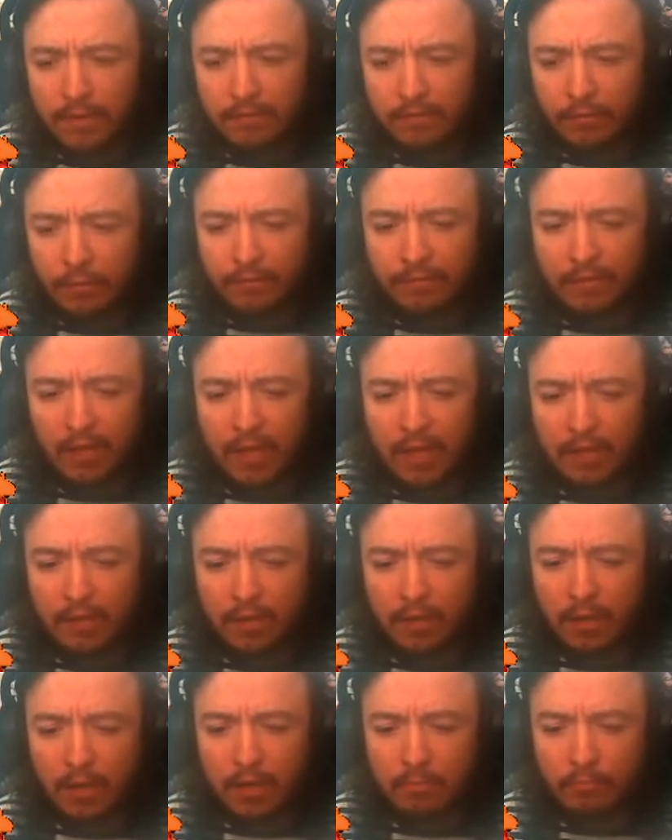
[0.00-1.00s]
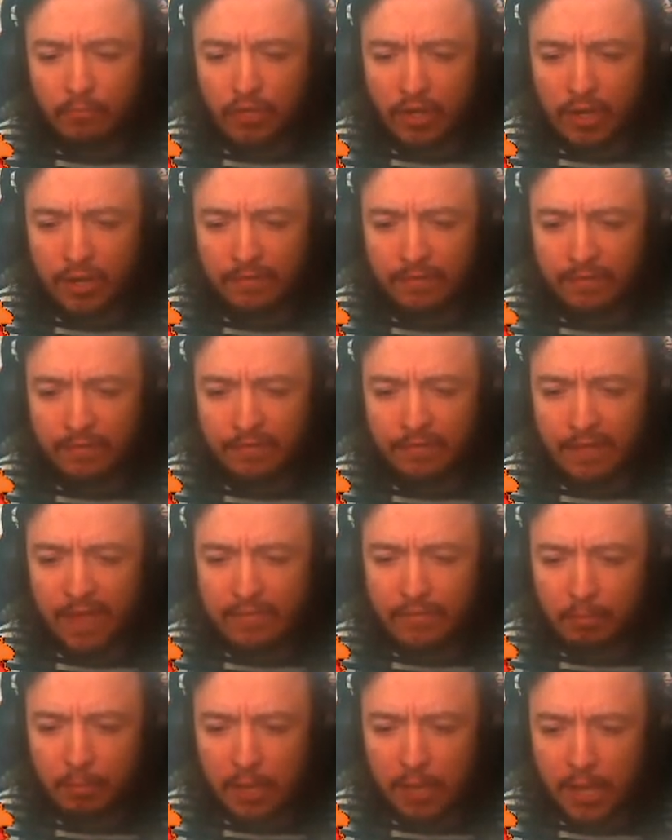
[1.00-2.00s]
This looks like Journey to the
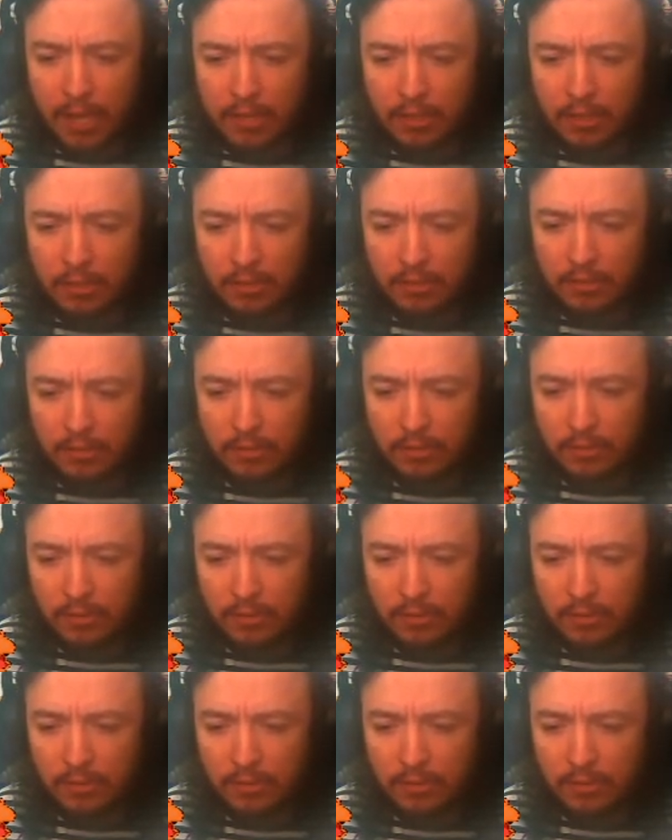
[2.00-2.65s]
Savage Planet.